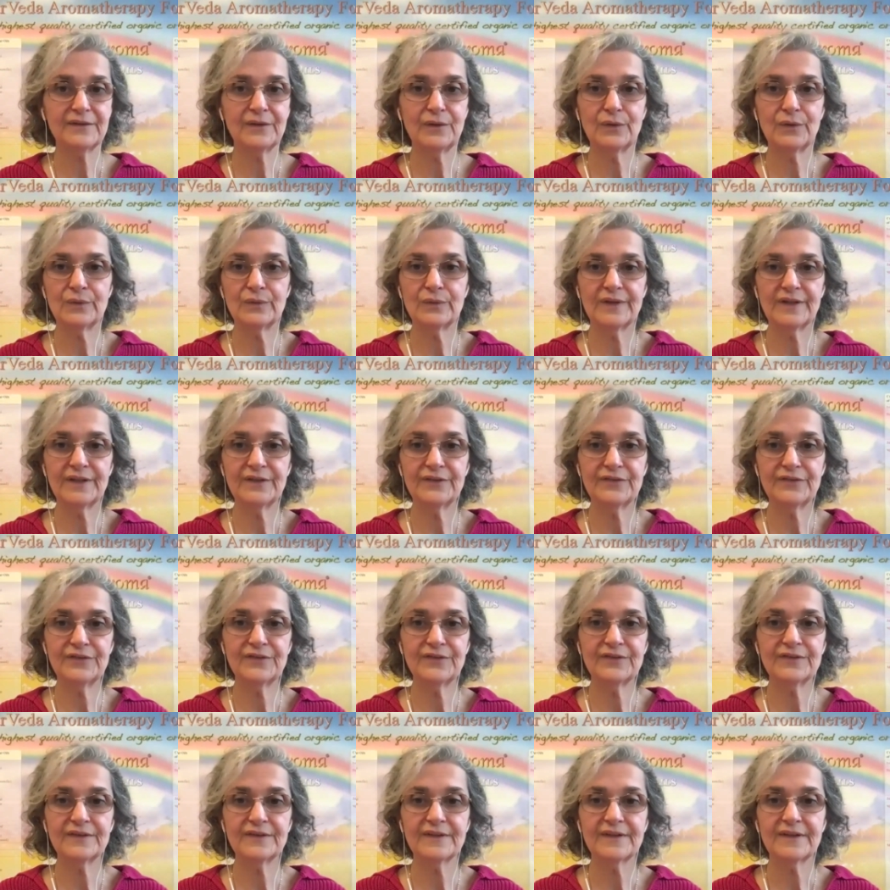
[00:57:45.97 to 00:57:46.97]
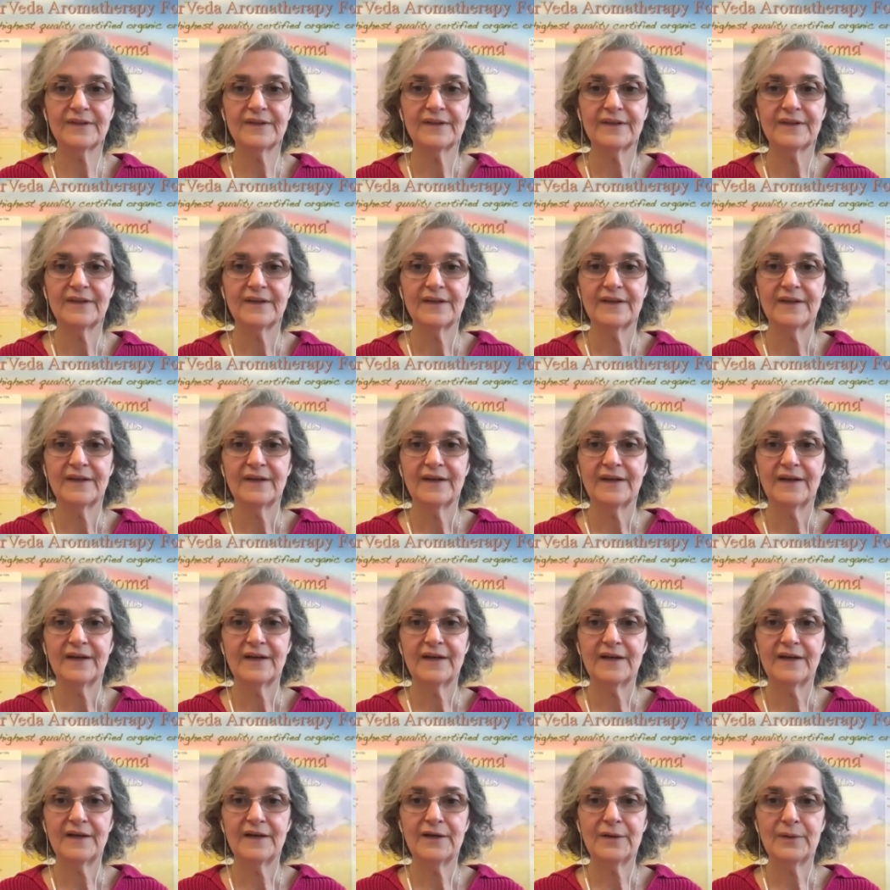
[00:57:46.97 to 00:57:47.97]
always.
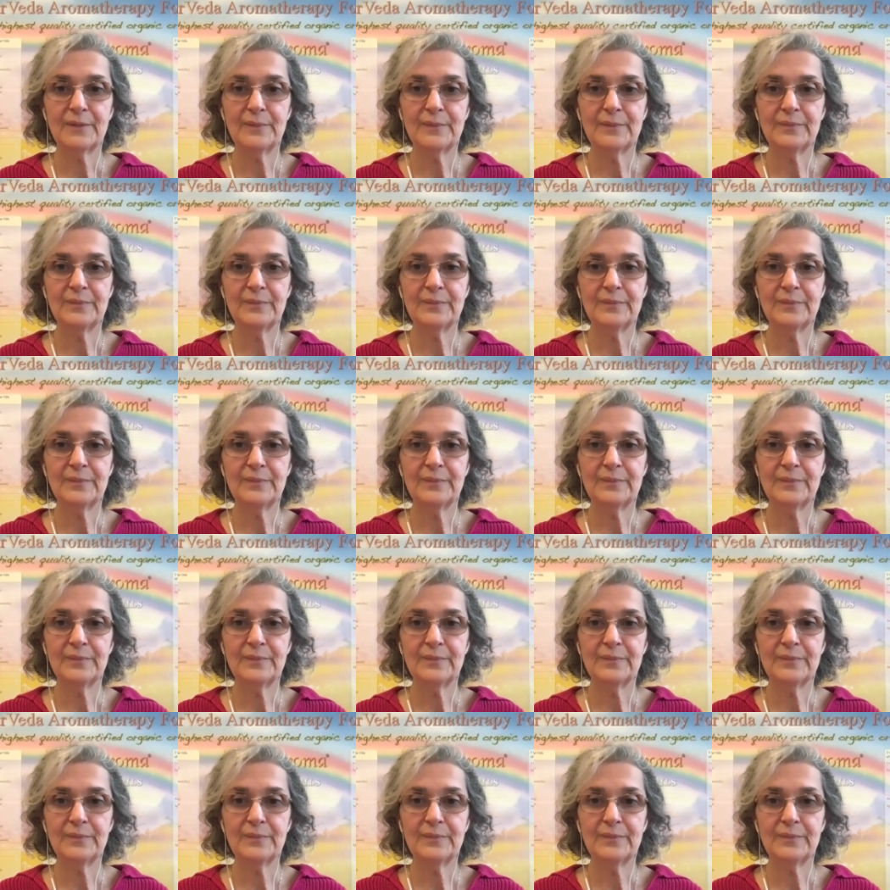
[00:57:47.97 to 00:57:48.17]
But